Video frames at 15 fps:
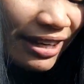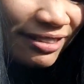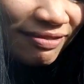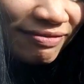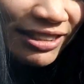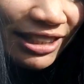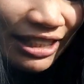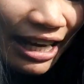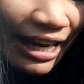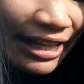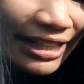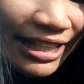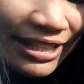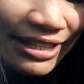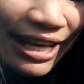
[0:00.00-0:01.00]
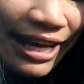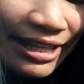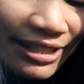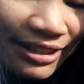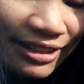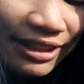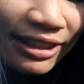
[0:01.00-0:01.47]
I
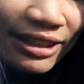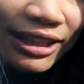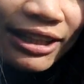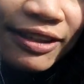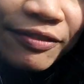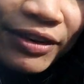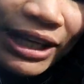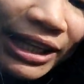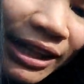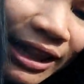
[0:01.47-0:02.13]
decided in the very